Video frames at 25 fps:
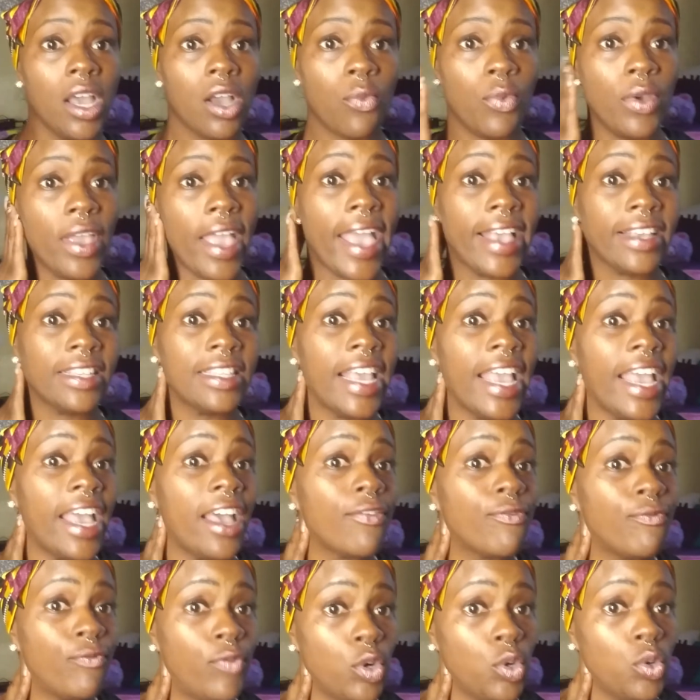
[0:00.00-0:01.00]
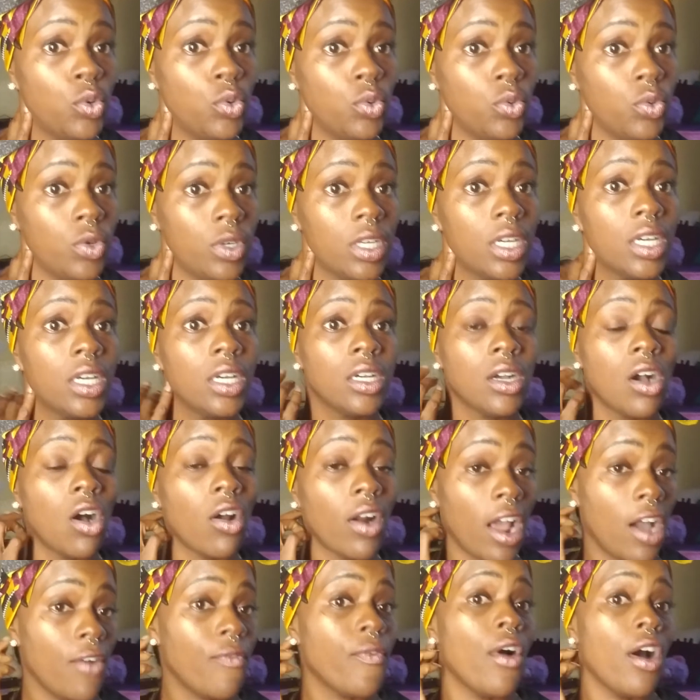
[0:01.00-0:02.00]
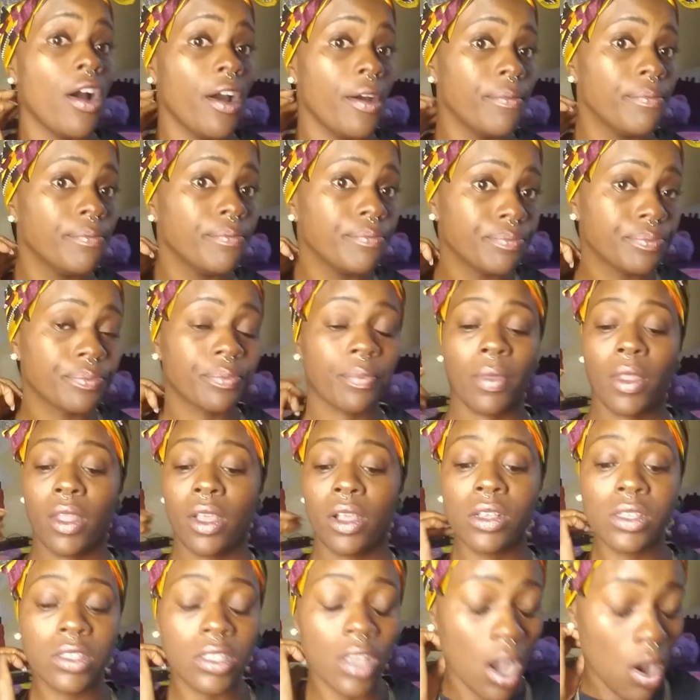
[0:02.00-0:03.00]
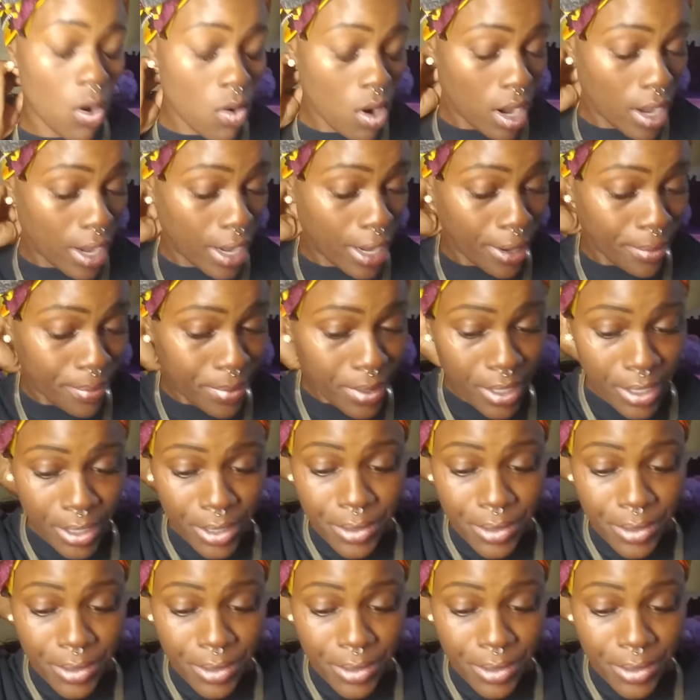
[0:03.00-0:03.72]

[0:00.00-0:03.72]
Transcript: We actually had food on our farm. So, I